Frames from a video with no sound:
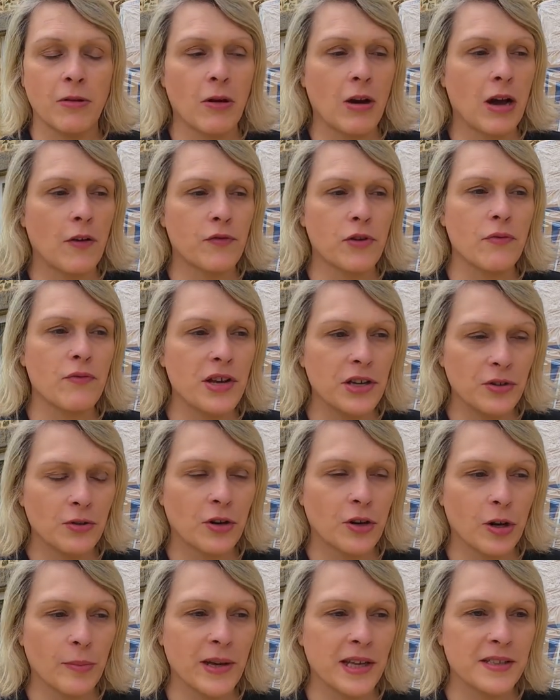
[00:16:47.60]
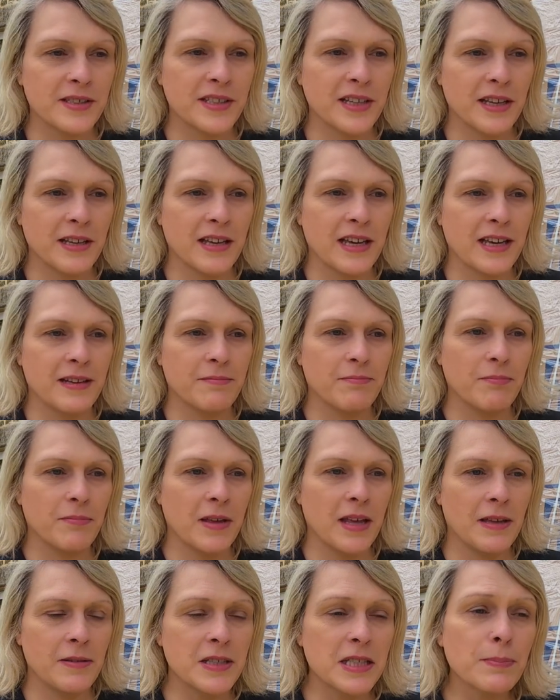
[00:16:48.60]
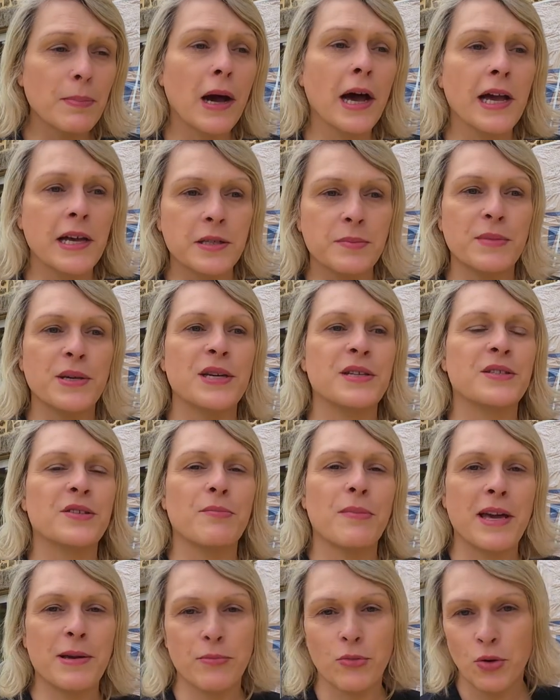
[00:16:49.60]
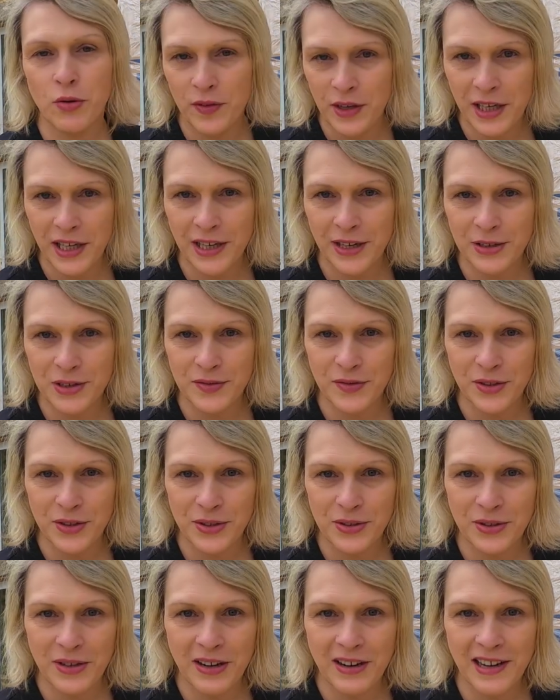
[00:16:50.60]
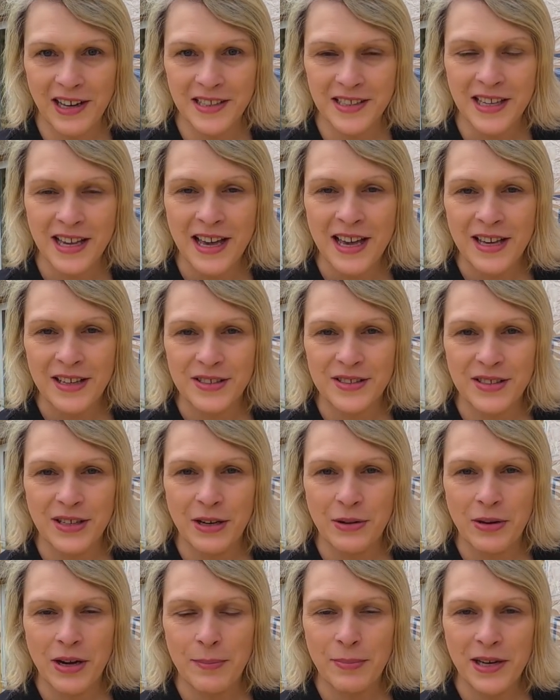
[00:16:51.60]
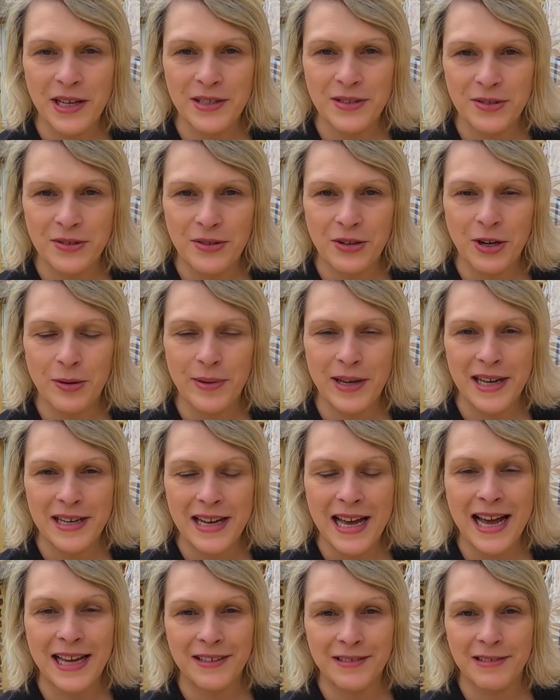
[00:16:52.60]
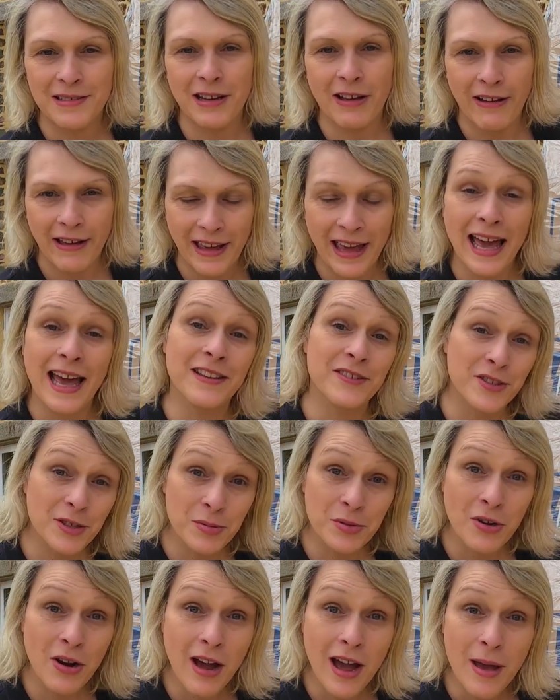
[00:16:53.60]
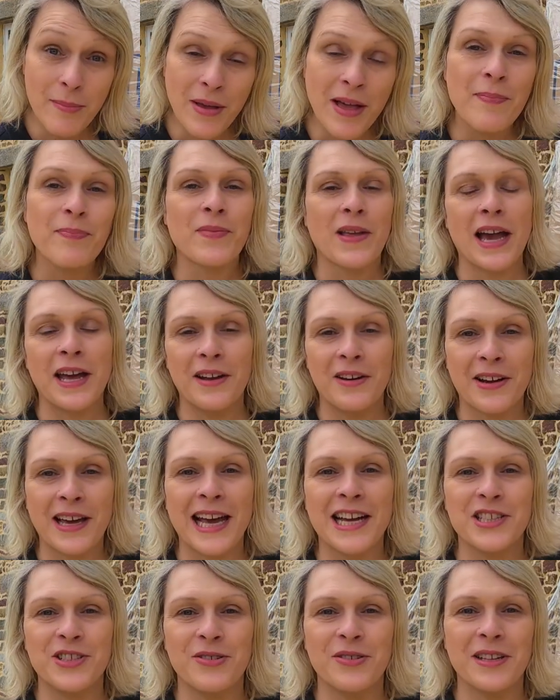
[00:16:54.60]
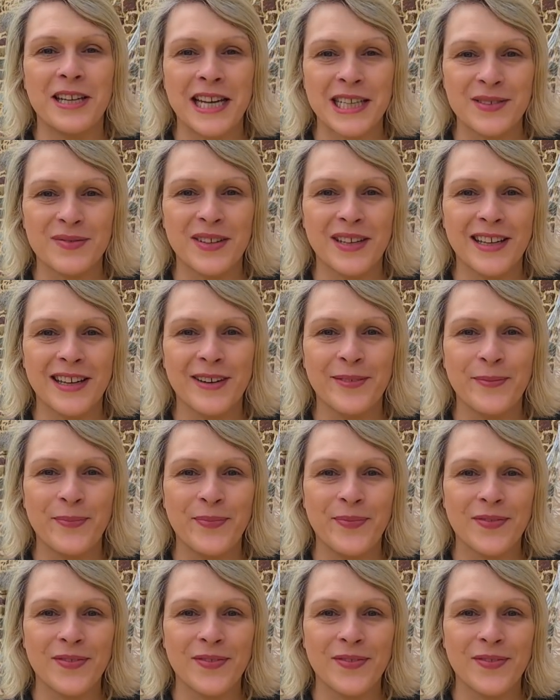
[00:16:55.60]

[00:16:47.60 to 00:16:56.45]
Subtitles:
I read your comments, it inspires me to make more videos for you guys. So please do comment and like and subscribe, and I'll catch you in the next video.